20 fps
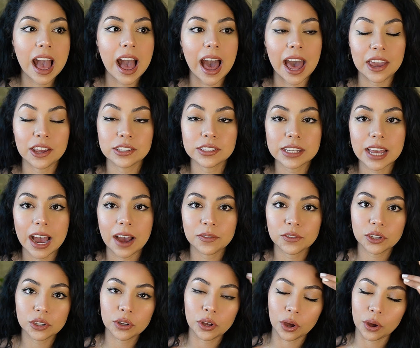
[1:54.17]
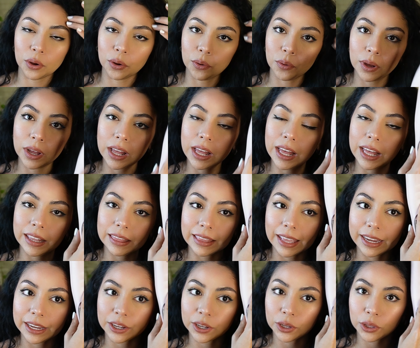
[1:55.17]
I used to have to go
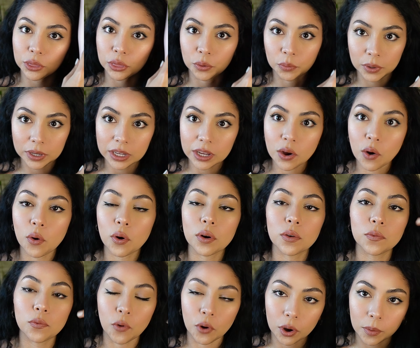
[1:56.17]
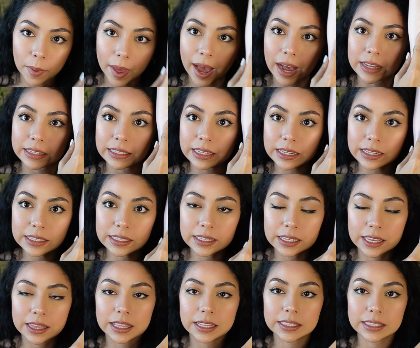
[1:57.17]
like 3 or 4 passes
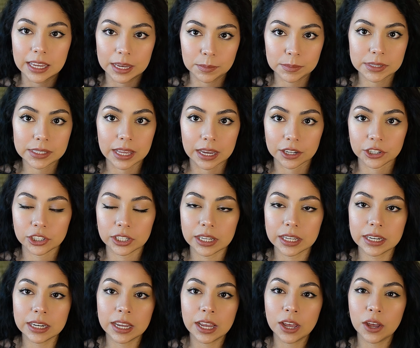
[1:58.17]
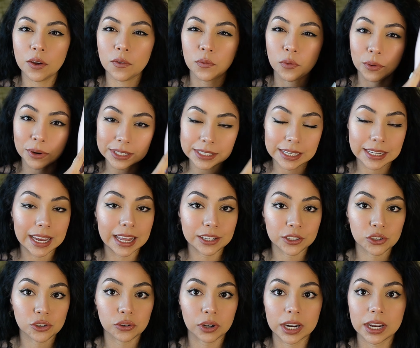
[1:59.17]
in the same section for it to
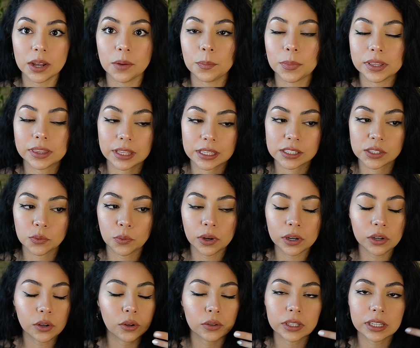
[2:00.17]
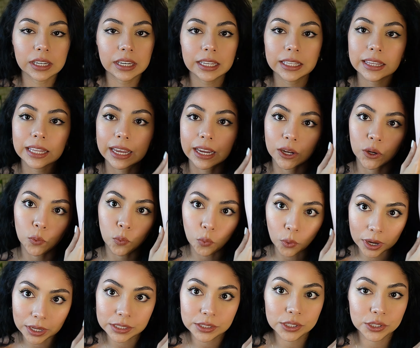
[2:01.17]
get straight, but this one you only need like
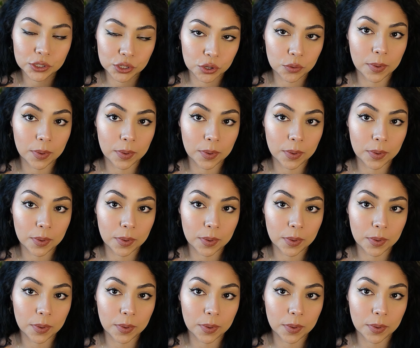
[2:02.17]
1 to 2